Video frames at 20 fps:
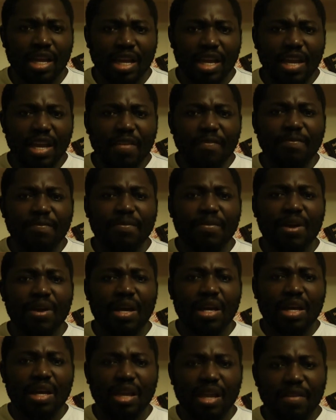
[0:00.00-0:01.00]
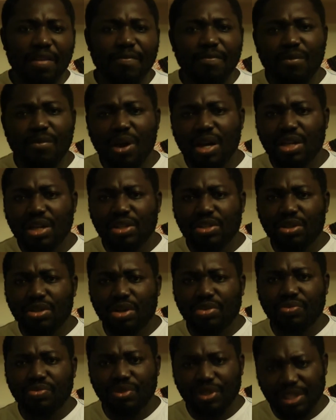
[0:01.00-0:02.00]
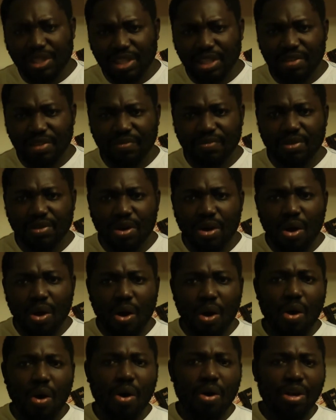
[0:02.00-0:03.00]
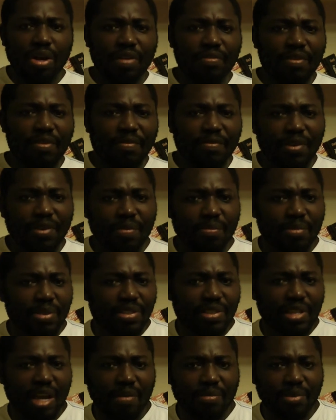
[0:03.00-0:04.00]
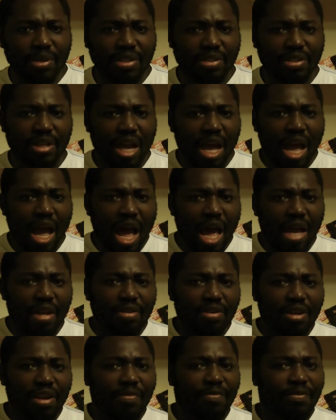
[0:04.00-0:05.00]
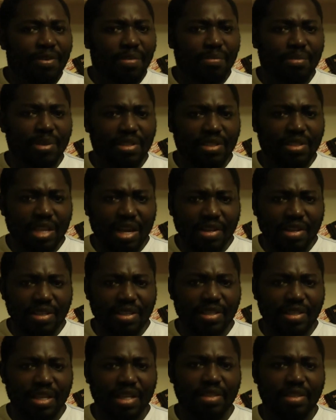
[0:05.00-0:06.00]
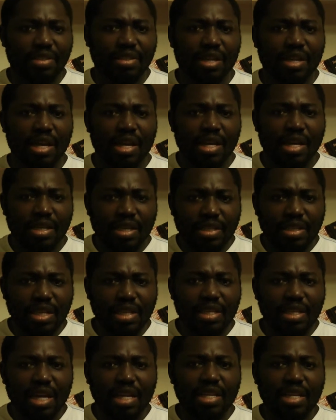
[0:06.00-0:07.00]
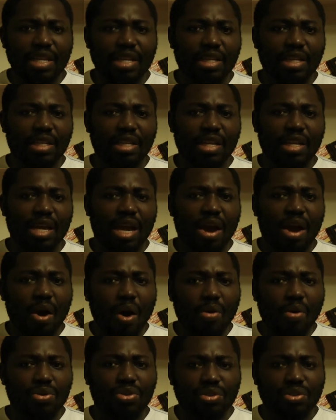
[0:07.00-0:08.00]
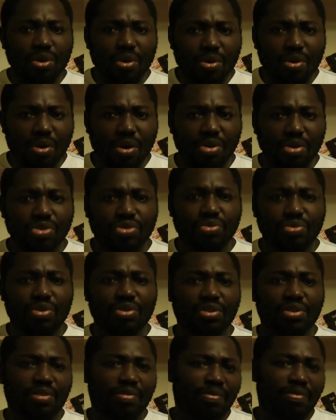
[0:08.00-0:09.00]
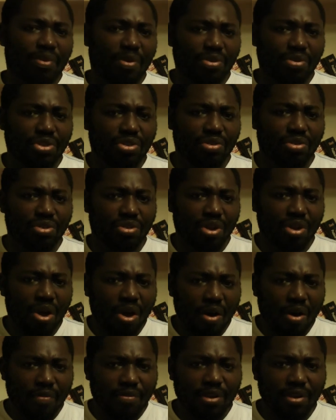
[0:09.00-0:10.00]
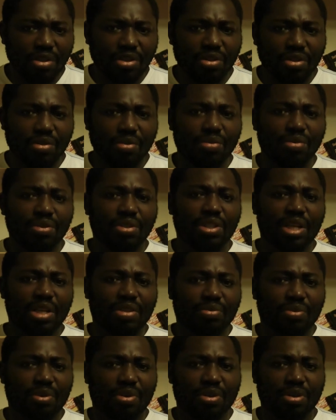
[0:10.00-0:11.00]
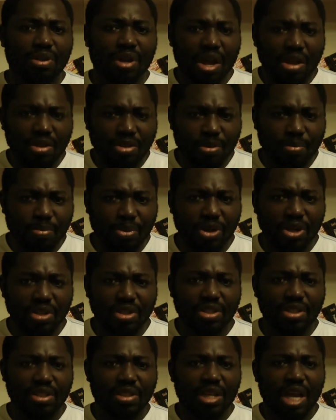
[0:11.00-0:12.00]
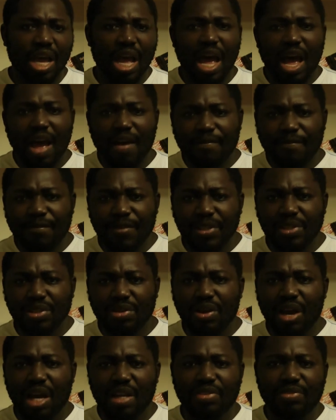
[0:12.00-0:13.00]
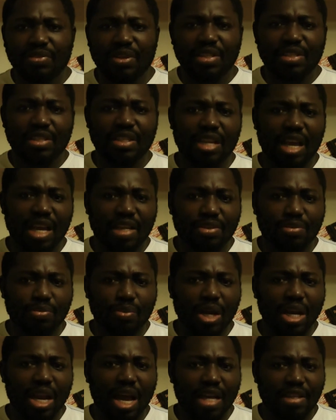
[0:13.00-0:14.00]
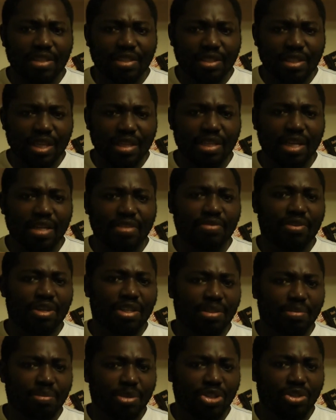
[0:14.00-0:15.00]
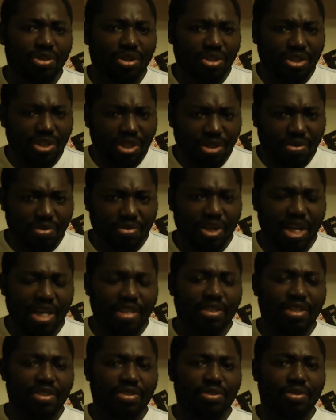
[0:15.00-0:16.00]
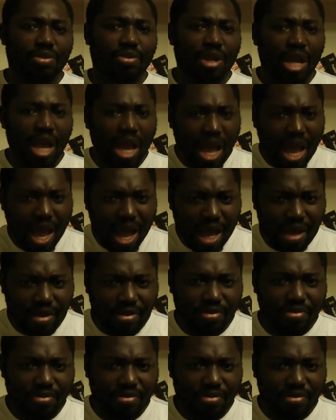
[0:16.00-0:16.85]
If one is not received, or if the frame is damaged, another frame is then sent. The data link layer also controls functions of logical network topologies and physical addressing, as well as data transmission, synchronization, and